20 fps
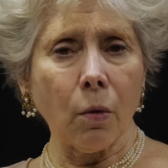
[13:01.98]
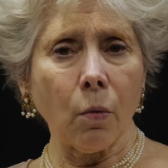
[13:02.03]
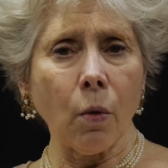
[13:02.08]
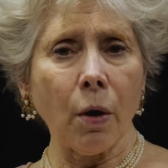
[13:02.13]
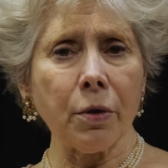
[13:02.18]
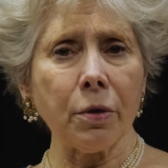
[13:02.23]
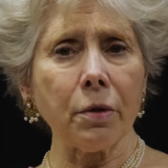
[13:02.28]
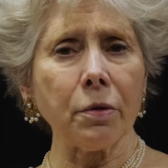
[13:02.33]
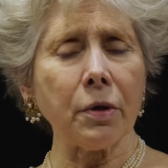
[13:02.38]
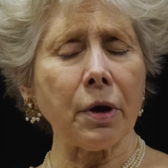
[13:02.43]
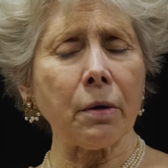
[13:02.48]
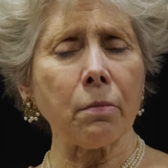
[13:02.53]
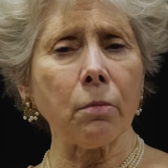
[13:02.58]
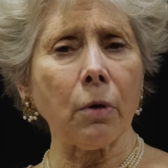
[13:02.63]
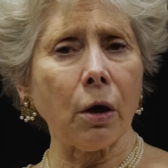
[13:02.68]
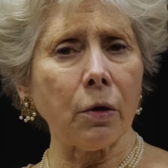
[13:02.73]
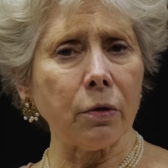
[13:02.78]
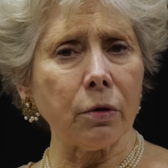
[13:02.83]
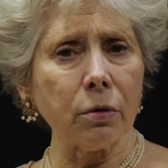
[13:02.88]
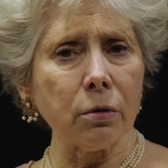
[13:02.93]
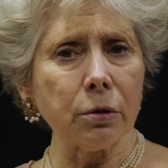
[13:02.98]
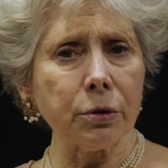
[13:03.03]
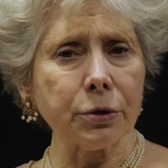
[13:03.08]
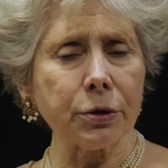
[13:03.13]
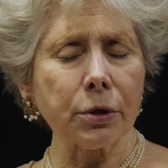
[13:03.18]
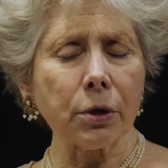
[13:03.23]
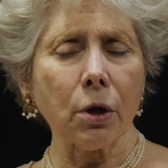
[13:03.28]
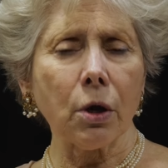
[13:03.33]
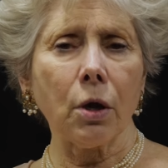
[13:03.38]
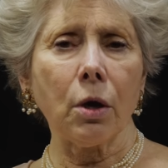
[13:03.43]
whether they're
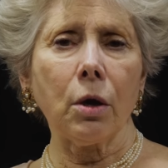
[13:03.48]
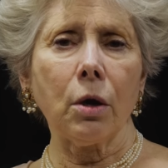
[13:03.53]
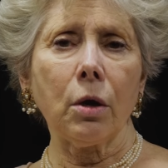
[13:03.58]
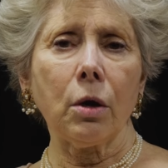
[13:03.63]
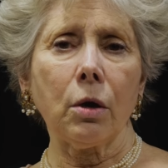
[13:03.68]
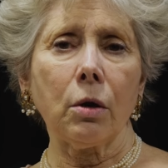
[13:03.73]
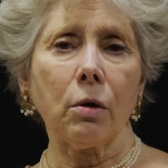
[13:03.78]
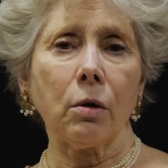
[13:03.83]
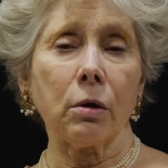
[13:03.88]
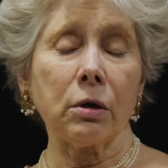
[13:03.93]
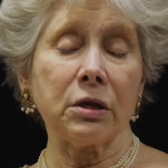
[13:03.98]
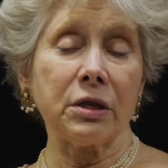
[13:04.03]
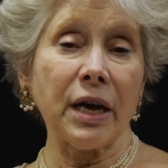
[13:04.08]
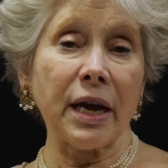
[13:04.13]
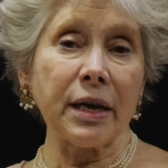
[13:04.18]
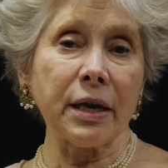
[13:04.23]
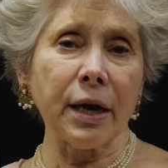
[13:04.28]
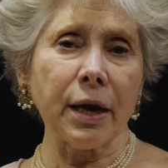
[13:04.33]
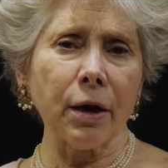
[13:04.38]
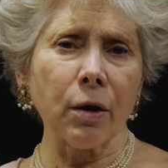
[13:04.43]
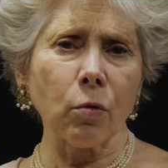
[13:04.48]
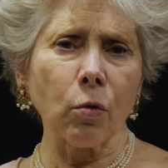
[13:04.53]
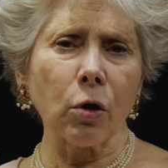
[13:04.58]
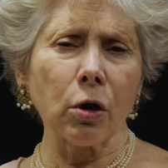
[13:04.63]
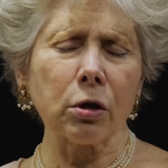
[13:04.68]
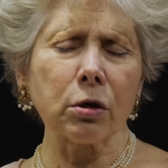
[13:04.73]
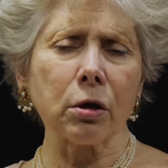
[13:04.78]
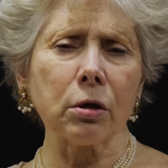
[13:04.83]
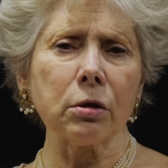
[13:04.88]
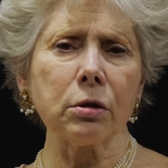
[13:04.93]
mothers or daycare
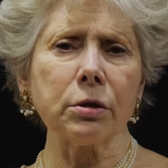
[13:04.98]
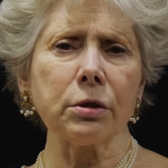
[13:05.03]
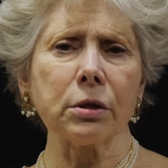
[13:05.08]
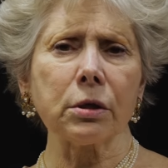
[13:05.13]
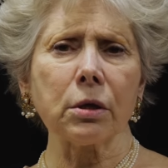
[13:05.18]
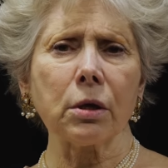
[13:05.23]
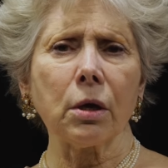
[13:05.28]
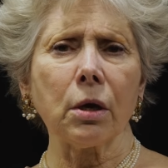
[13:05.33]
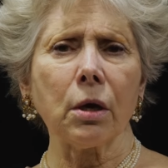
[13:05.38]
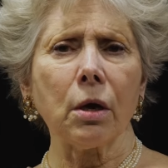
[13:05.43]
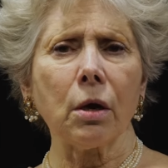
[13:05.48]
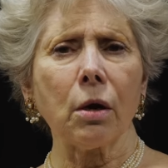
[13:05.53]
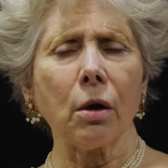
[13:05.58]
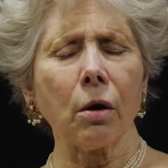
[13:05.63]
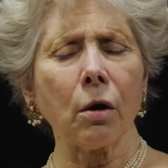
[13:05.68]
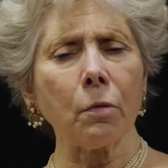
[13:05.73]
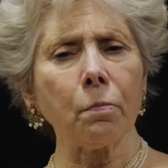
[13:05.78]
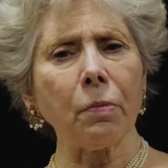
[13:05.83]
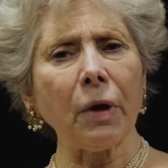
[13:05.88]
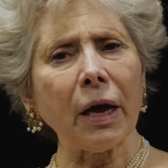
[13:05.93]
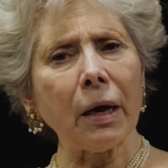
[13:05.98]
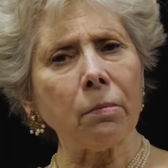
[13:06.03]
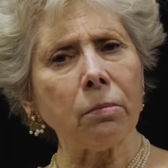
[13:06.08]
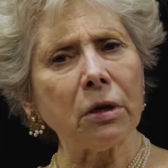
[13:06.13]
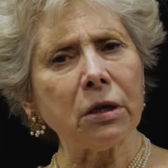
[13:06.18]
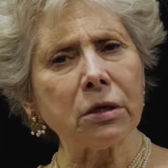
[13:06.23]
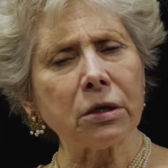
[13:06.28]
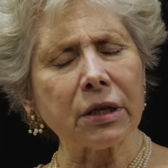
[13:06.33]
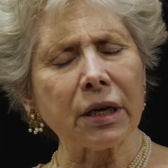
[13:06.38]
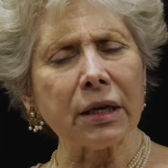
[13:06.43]
workers or
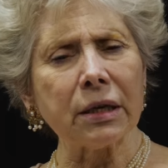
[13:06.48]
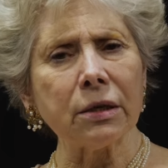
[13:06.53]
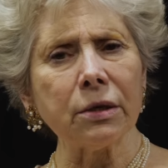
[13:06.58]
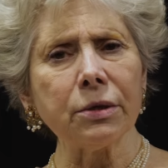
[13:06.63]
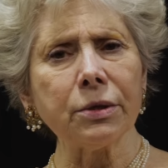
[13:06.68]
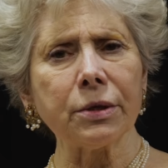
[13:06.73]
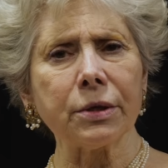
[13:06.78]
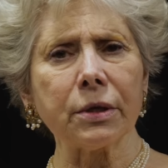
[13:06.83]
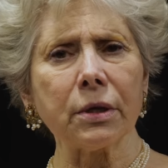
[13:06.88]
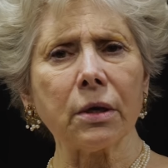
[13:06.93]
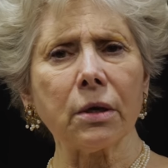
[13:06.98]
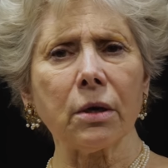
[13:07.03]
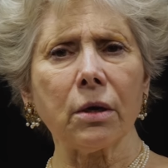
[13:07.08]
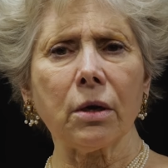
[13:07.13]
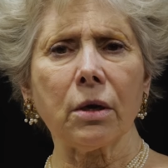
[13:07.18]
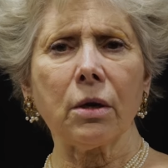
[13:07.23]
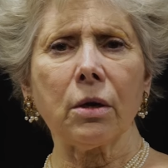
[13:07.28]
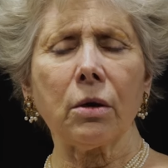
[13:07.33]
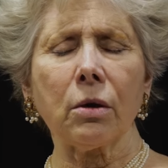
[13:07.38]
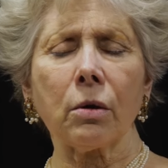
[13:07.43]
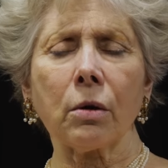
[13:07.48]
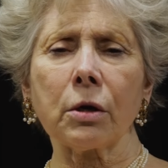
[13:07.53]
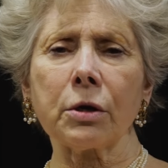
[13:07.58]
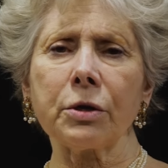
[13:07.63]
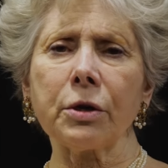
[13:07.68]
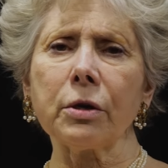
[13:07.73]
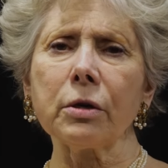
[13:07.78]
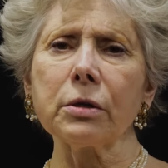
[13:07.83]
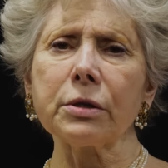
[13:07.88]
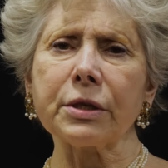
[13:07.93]
babysitters or
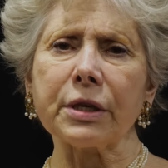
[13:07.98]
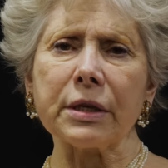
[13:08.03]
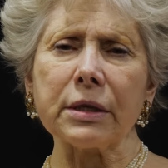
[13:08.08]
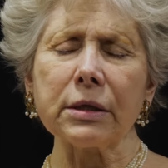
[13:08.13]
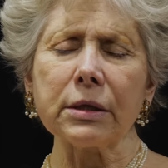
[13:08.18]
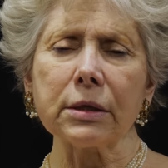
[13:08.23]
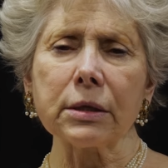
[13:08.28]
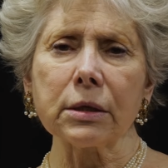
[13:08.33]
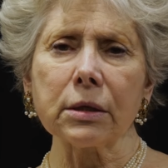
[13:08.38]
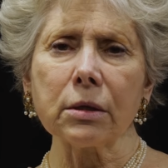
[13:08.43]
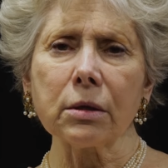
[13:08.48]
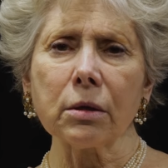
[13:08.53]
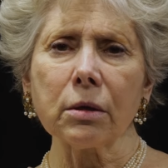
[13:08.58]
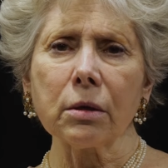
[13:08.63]
nurses,